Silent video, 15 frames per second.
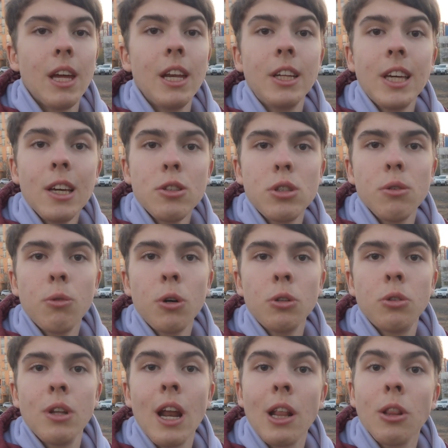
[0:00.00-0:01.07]
In case you
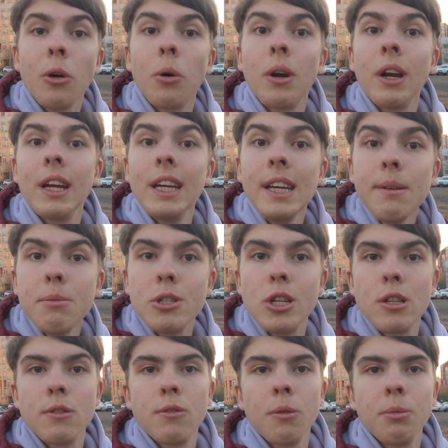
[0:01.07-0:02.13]
want to download
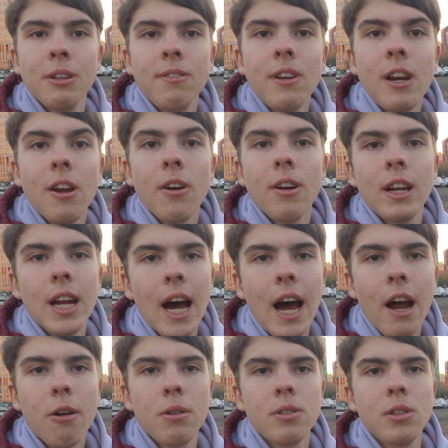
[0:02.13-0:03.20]
images from the video in
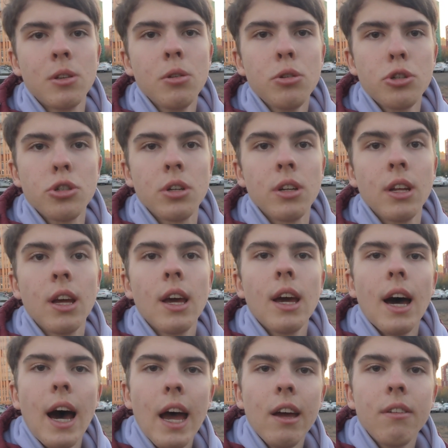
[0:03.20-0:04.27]
high resolution,
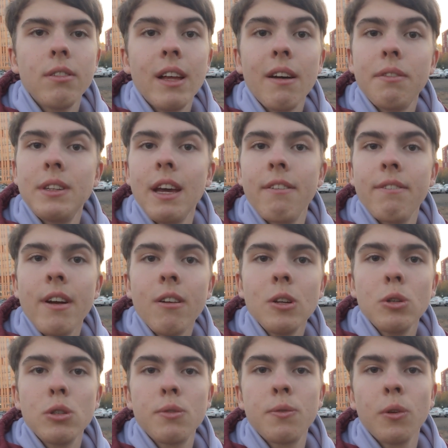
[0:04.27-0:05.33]
I have left a
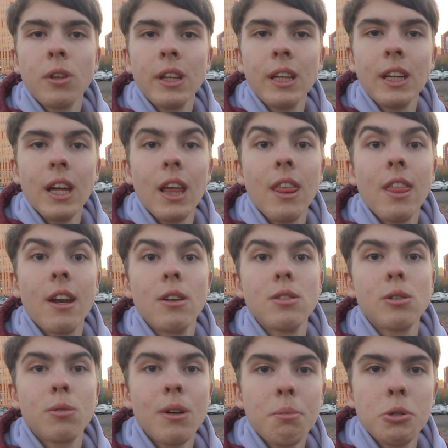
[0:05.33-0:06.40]
very useful link in the
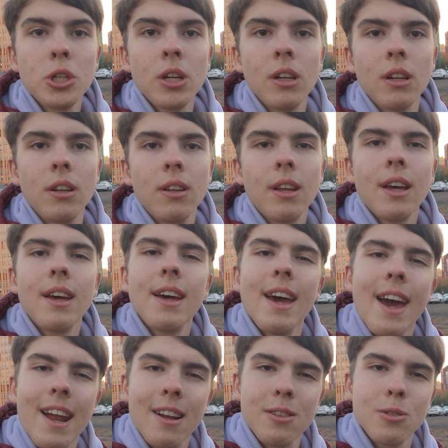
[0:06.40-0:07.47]
description.
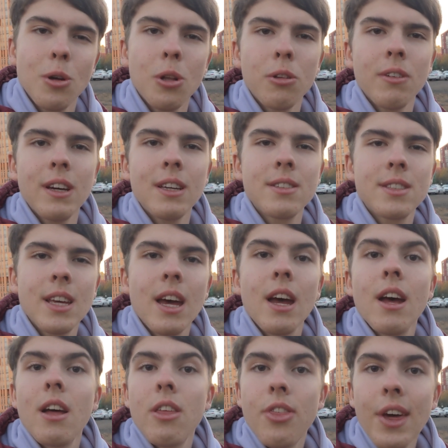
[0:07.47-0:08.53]
And as always,
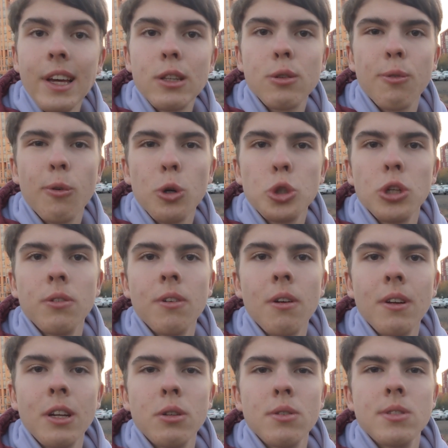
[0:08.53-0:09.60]
thanks for watching
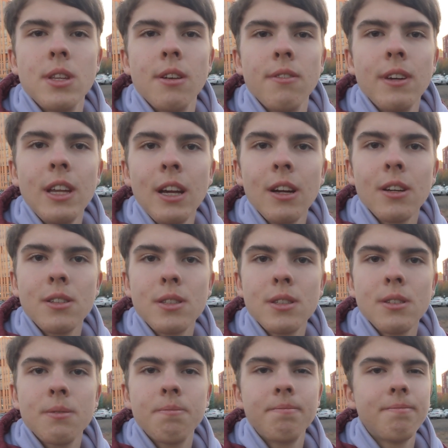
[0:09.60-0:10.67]
very interesting
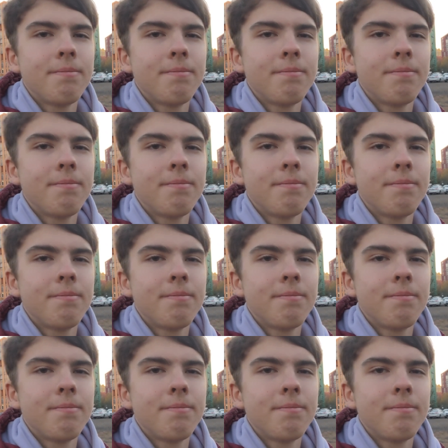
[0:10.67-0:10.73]
videos,